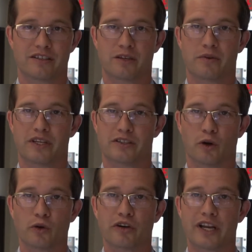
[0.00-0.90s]
in some of these
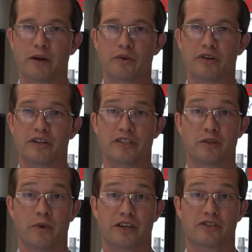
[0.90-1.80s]
older neighborhoods
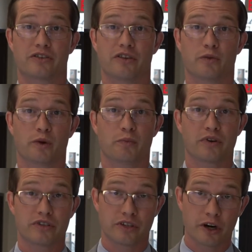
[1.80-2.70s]
to make sure that we're
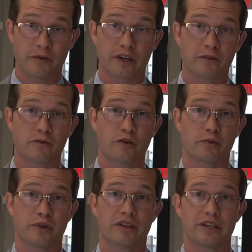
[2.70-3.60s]
preserving
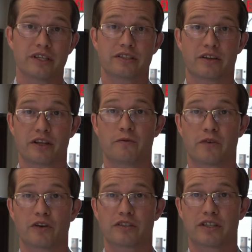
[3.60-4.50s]
affordability so that
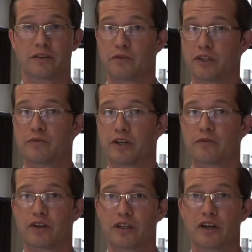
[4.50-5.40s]
folks that have lived here
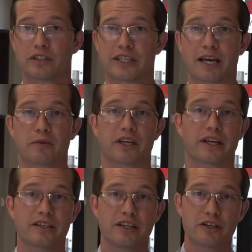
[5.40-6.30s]
for a long time can
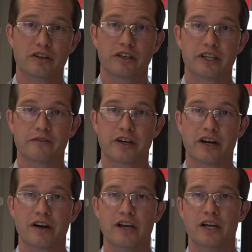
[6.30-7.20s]
continue to live here